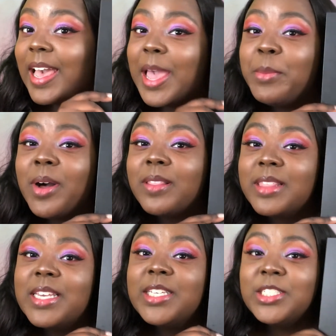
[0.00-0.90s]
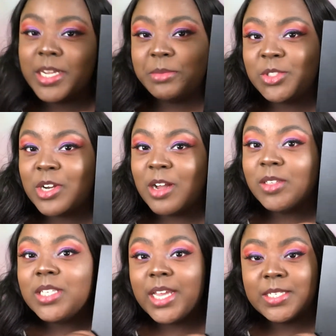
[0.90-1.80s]
I bought the James
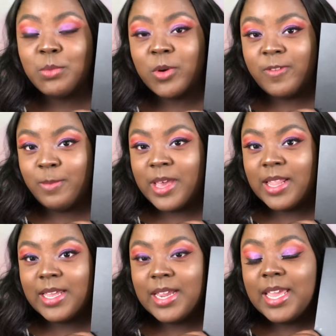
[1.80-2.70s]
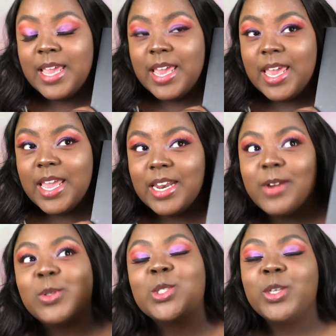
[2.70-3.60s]
Charles X Morphe palette, and
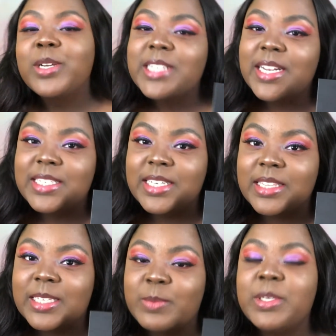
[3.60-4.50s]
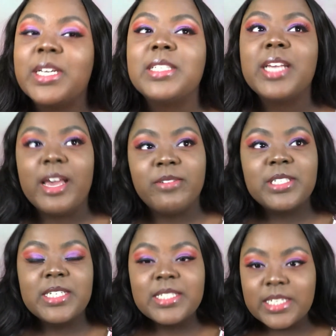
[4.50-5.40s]
I was so excited to get this because ever
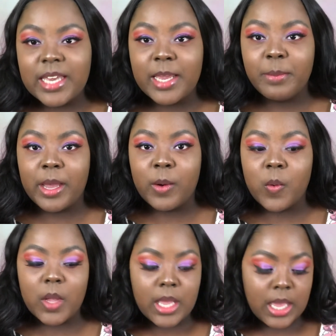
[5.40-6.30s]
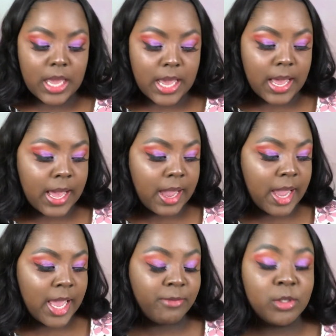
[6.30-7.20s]
since it came out
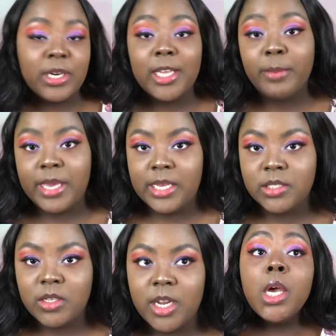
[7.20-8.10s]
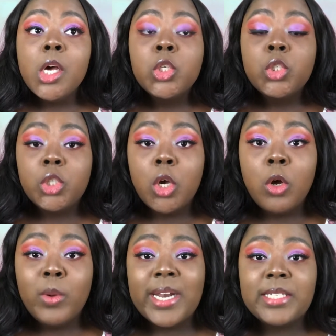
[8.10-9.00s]
I have been trying to get my hands on it.
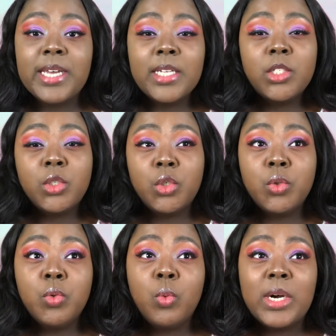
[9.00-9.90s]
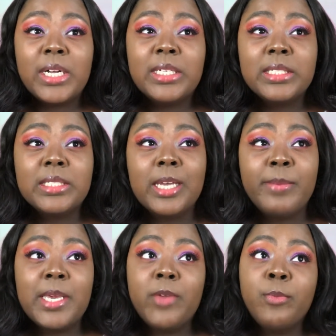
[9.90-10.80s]
So what I decided to do was,
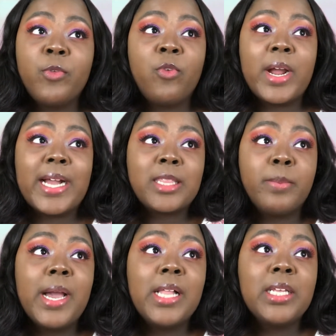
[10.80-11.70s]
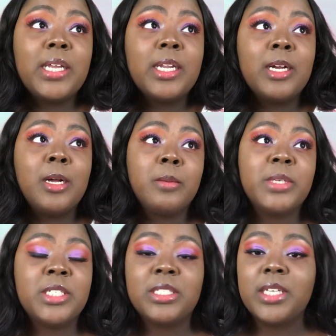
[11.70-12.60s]
even before I got the palette,
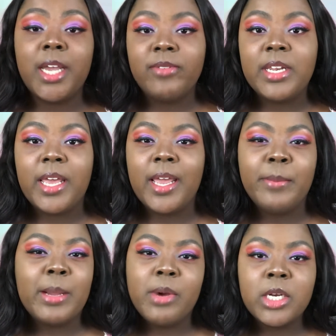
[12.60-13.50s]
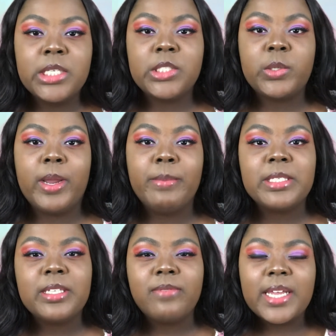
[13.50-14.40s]
and just every day, I'm on Instagram
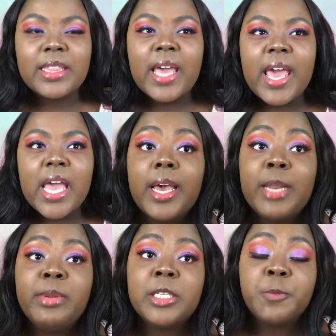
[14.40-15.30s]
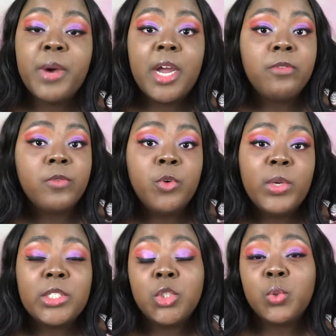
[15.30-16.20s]
and stuff like that. I had been inspired for a few
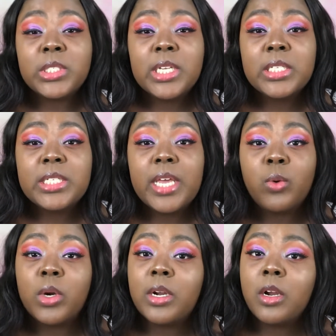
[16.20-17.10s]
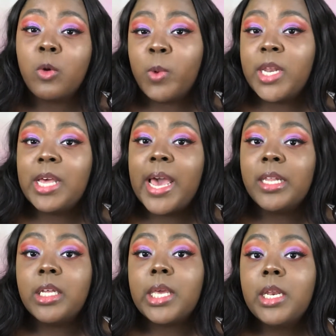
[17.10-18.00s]
weeks to do a sunset or a red eye
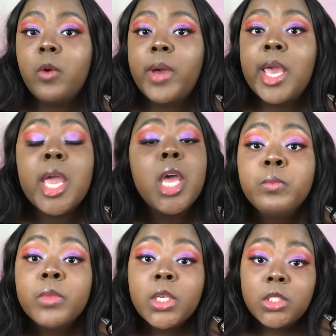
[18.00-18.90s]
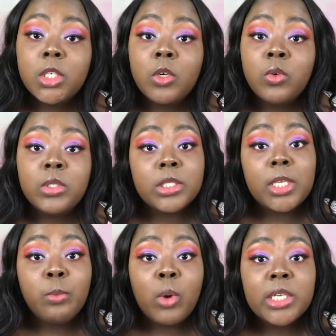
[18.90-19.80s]
look anyway. So just
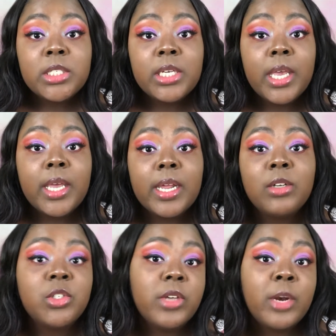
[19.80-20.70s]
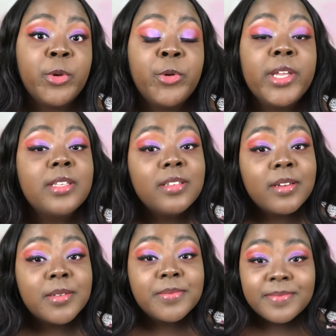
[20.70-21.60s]
keep watching and I'll show you how to recreate this look.